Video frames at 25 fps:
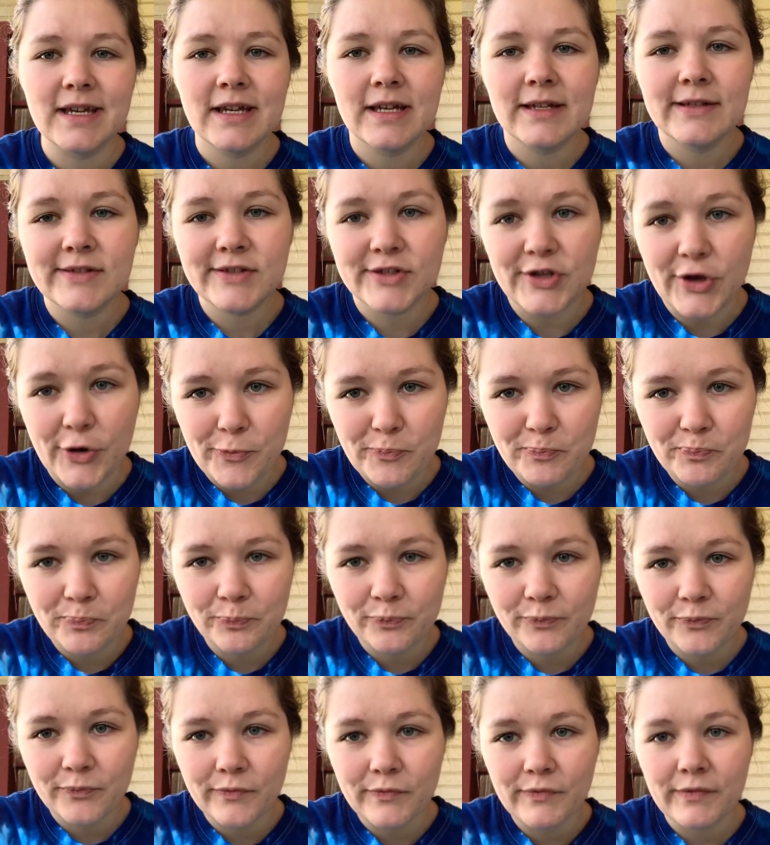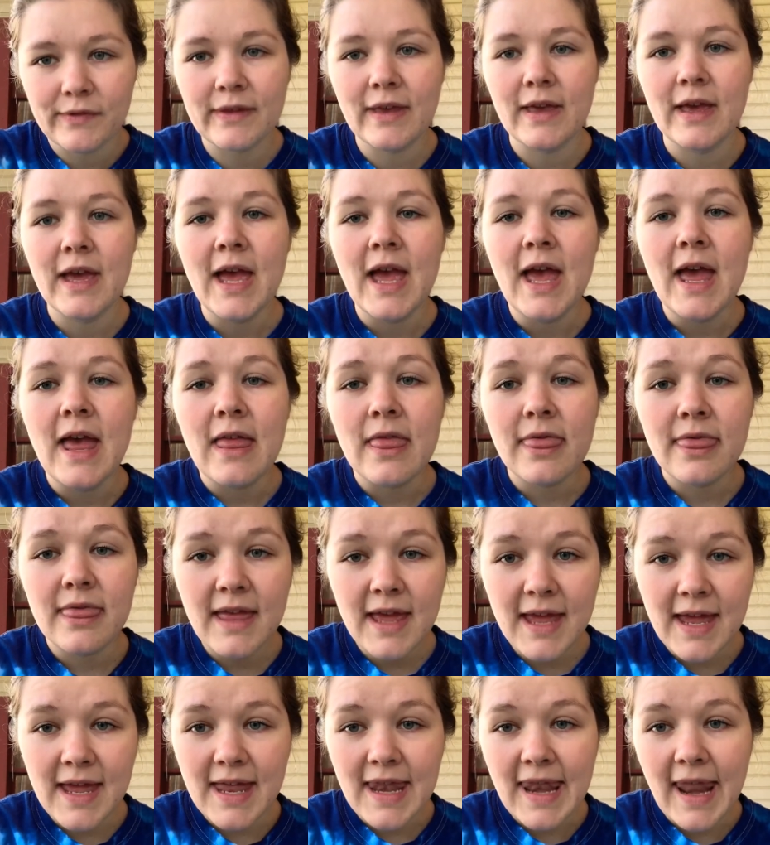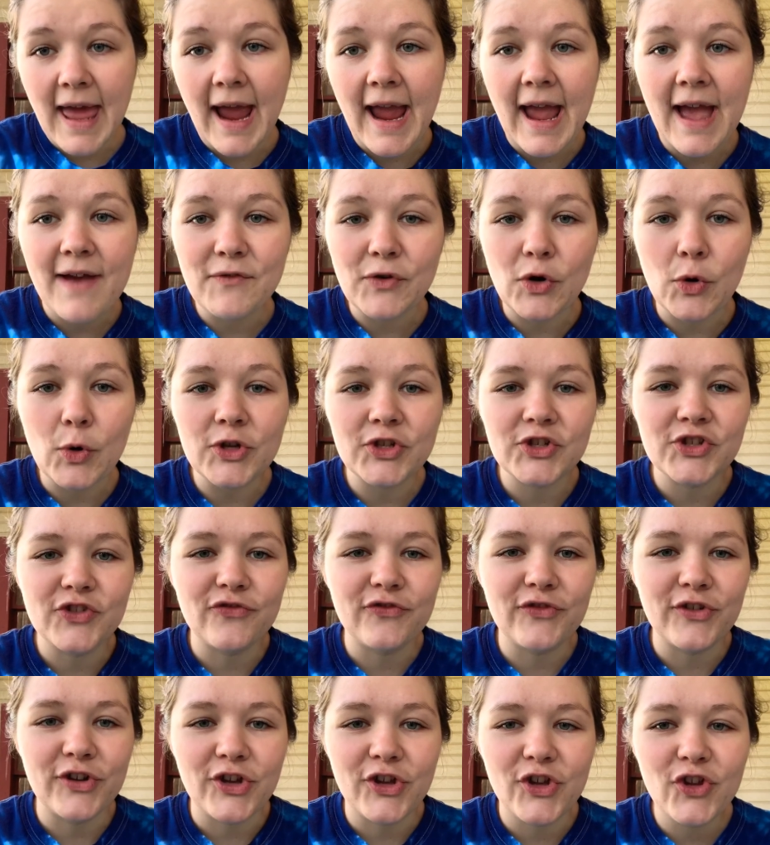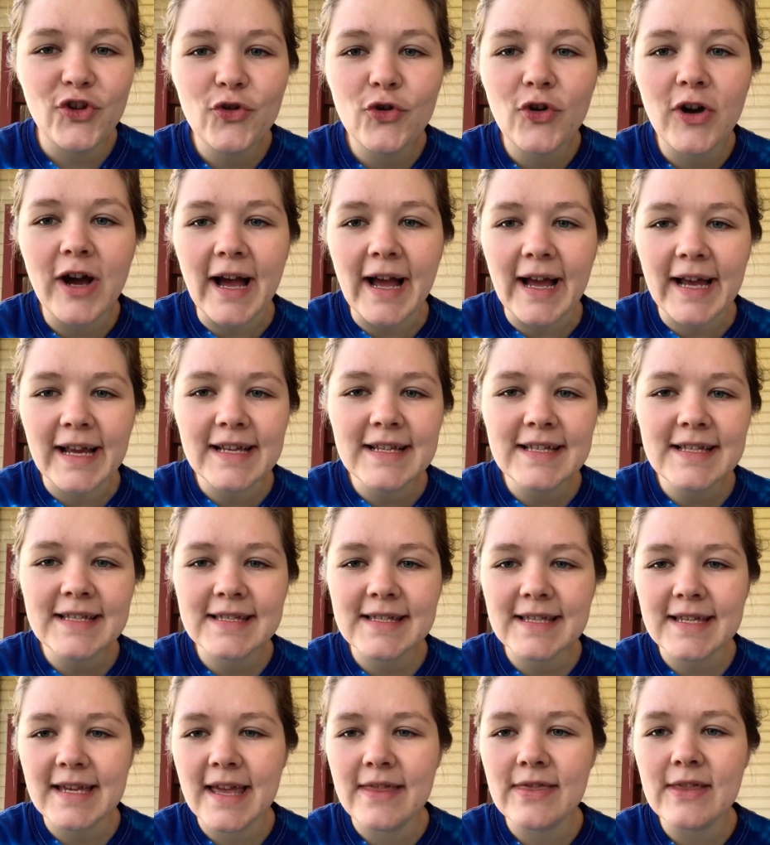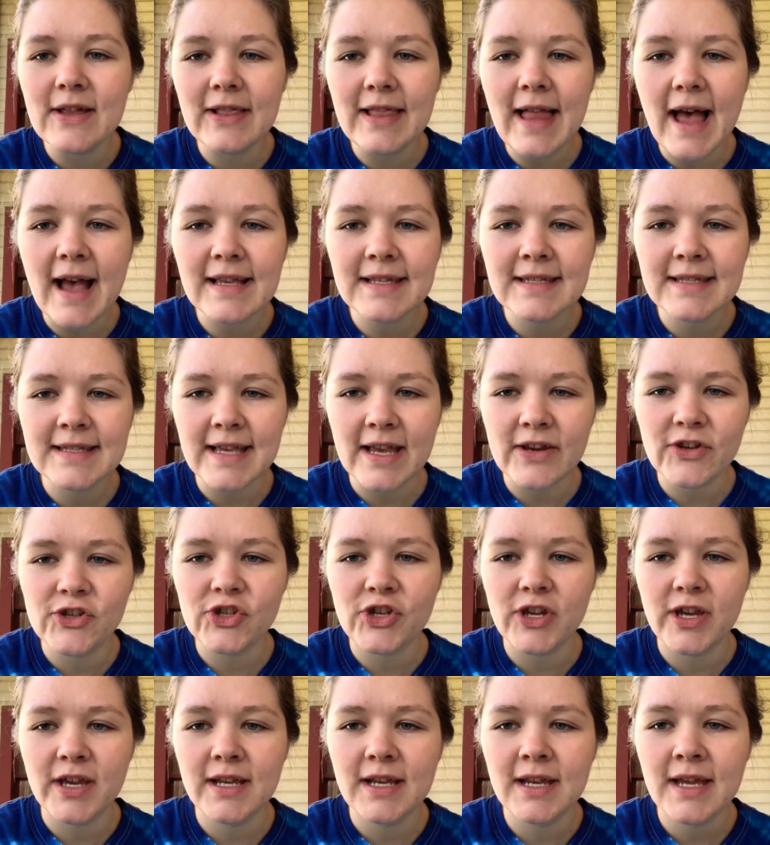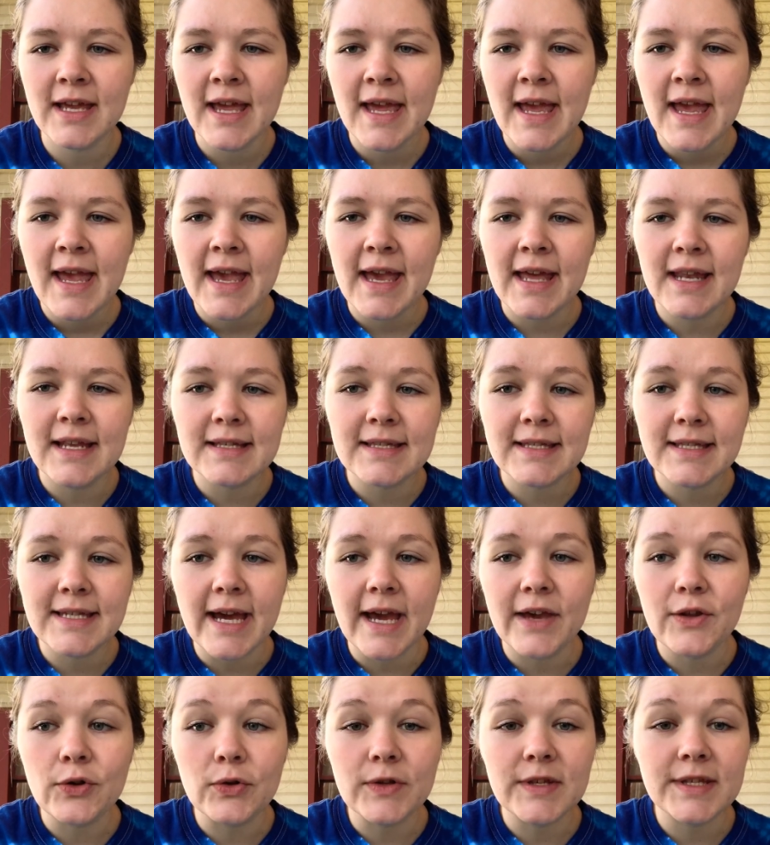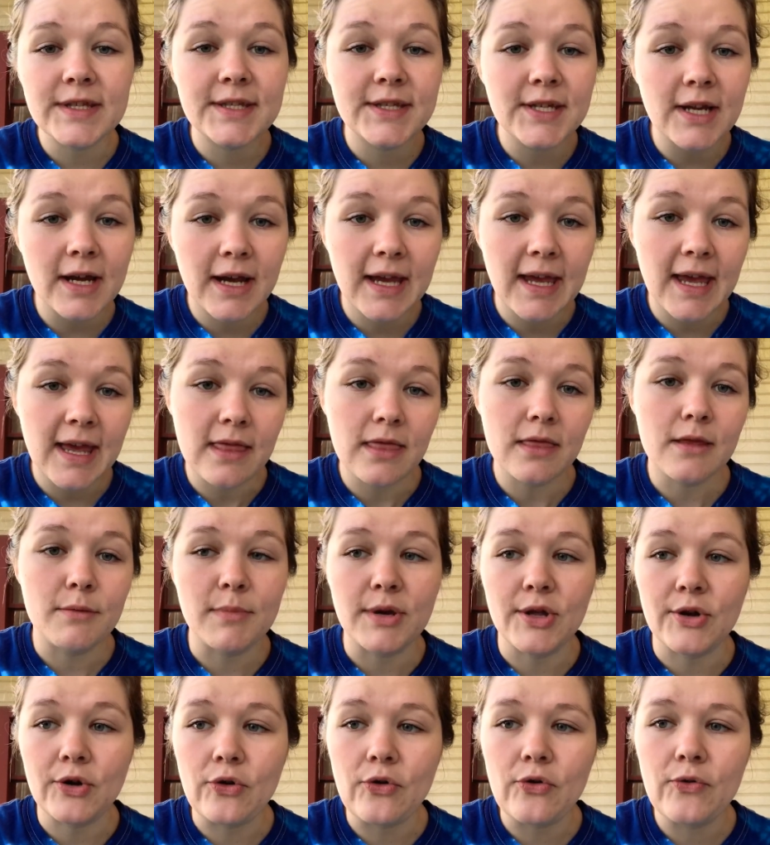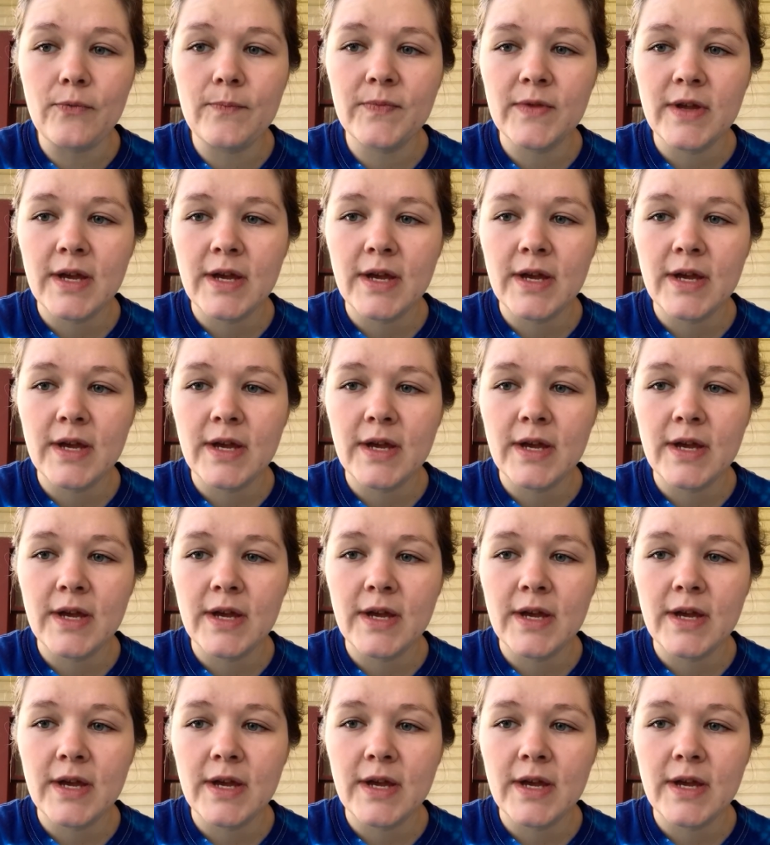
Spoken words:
So then I have a question for you guys. In the last section, it is titled Stuck in the Middle.